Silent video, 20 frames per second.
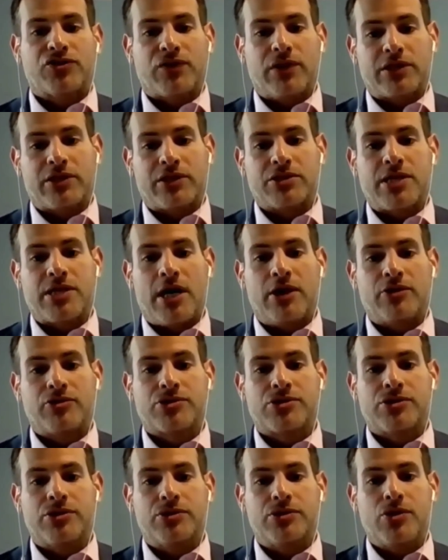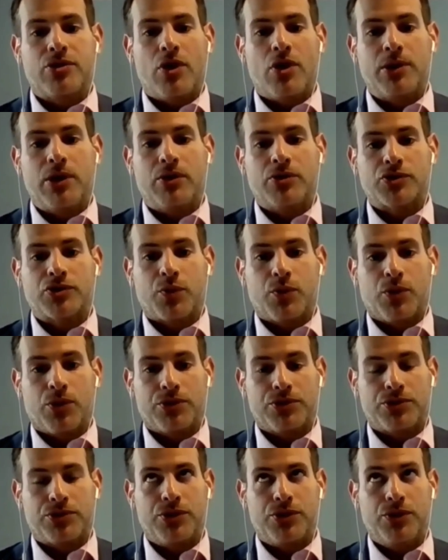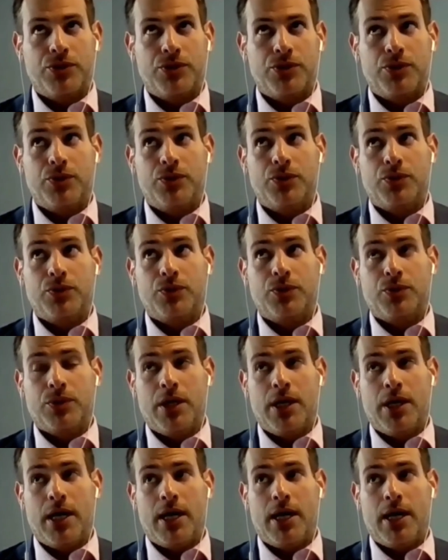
for like the Sonders and the Domios were to